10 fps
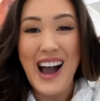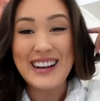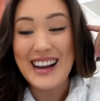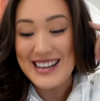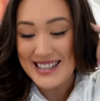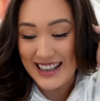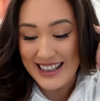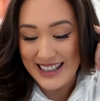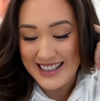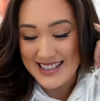Hi guys,
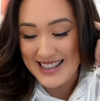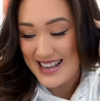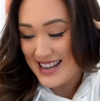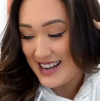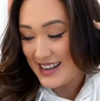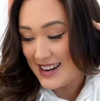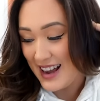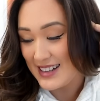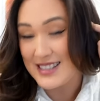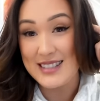it is the
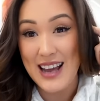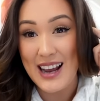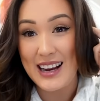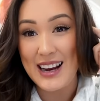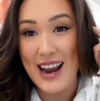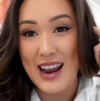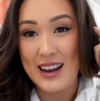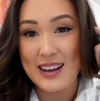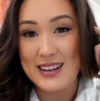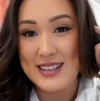next day
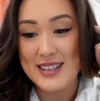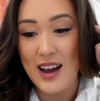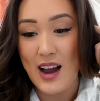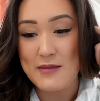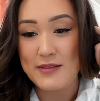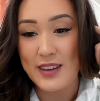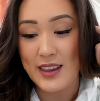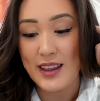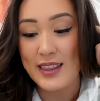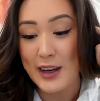and I'm
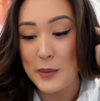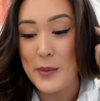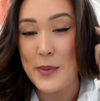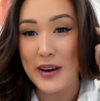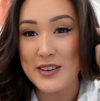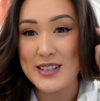feeling a little bit better